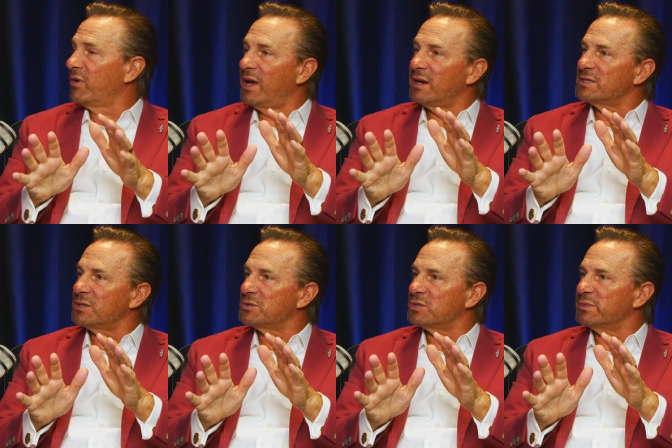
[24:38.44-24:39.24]
had a
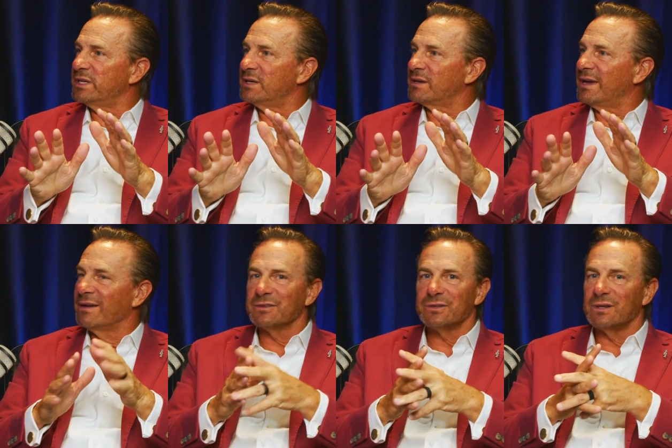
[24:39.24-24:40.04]
social media
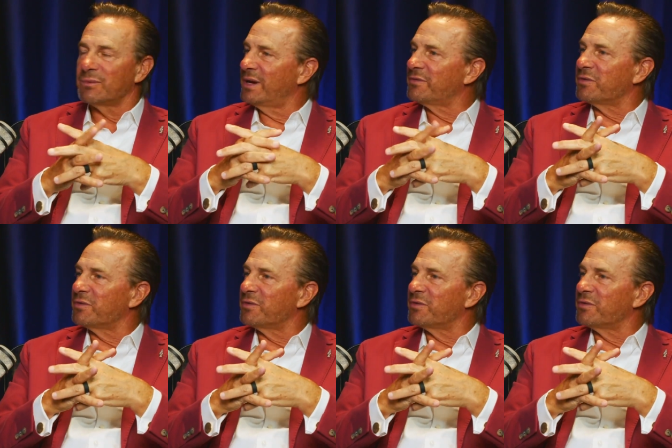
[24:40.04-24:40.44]
account until I ran for